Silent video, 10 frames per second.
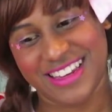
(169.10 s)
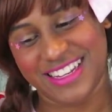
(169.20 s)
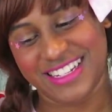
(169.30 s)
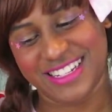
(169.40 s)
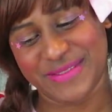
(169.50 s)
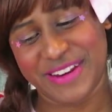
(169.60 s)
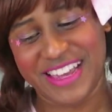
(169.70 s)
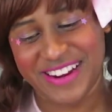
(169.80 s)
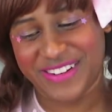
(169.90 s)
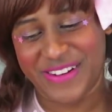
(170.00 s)
I'm really, pretty,
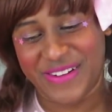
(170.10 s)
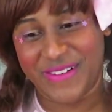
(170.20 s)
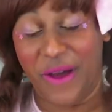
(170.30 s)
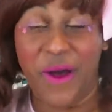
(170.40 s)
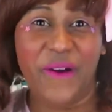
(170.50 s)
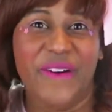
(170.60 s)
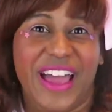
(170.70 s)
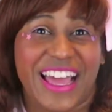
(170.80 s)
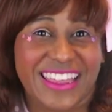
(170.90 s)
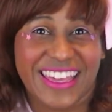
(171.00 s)
I don't know. Oh,
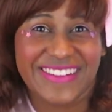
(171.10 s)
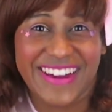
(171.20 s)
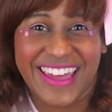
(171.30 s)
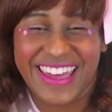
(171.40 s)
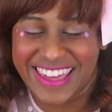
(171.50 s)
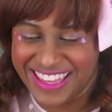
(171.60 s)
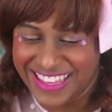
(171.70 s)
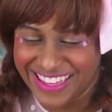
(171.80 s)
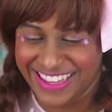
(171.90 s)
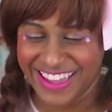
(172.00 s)
I got that
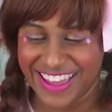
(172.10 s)
right.